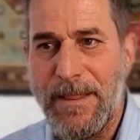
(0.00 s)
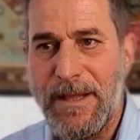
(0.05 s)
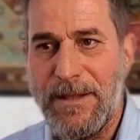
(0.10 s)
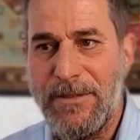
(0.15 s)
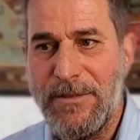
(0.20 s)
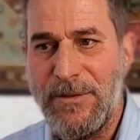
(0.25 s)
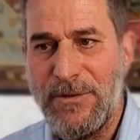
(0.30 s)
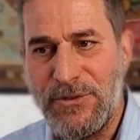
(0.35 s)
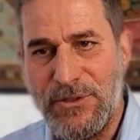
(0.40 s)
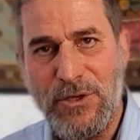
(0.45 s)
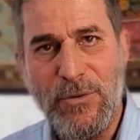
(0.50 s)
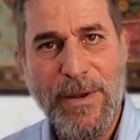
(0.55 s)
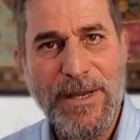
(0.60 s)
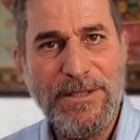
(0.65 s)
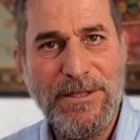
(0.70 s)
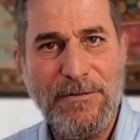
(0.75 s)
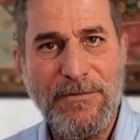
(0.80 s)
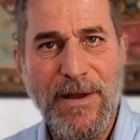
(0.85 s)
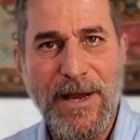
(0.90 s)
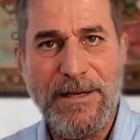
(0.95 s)
There's two ways
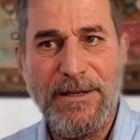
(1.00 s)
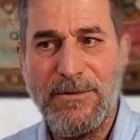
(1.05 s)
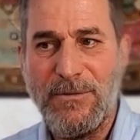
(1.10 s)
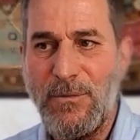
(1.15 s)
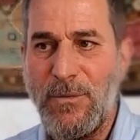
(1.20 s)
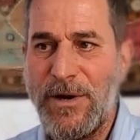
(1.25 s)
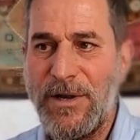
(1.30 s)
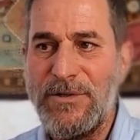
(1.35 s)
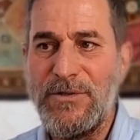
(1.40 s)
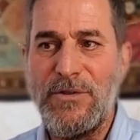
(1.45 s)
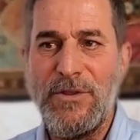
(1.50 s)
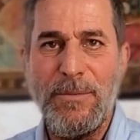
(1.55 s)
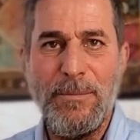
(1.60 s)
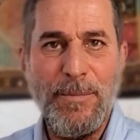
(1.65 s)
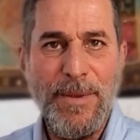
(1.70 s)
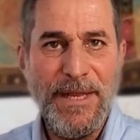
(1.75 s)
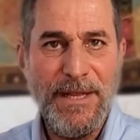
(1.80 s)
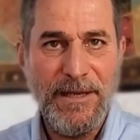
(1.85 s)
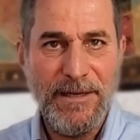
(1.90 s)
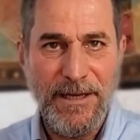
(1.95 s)
to fight it. One is on the
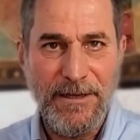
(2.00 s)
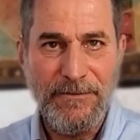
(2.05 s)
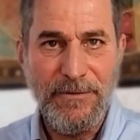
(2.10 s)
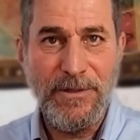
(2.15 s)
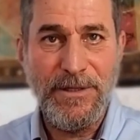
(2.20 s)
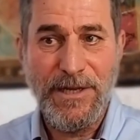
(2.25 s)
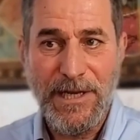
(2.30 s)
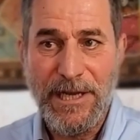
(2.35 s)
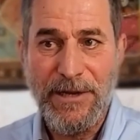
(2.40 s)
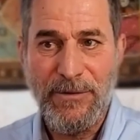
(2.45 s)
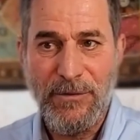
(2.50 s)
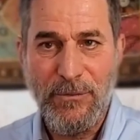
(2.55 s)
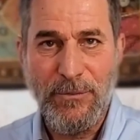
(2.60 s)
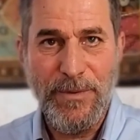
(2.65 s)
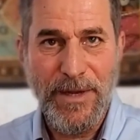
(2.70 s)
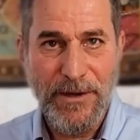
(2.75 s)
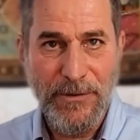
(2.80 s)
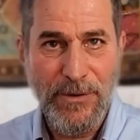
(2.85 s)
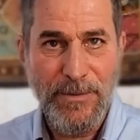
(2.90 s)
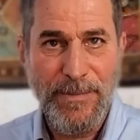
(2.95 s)
media level, and here
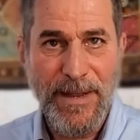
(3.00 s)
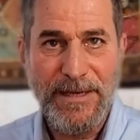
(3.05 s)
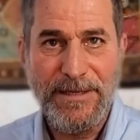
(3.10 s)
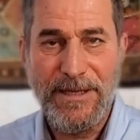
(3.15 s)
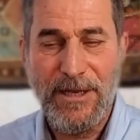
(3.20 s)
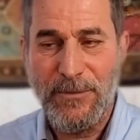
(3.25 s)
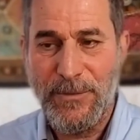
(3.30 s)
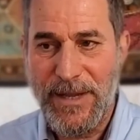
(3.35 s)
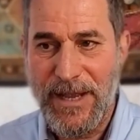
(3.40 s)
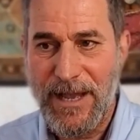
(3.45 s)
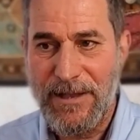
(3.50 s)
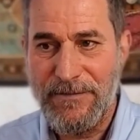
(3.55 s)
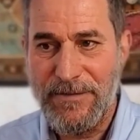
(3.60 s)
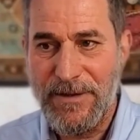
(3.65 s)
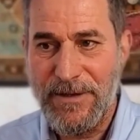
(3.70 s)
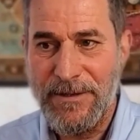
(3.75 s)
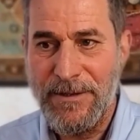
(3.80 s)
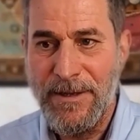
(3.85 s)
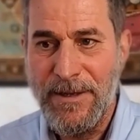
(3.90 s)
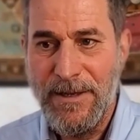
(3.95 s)
in Beit El we have
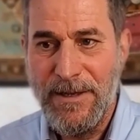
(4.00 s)
a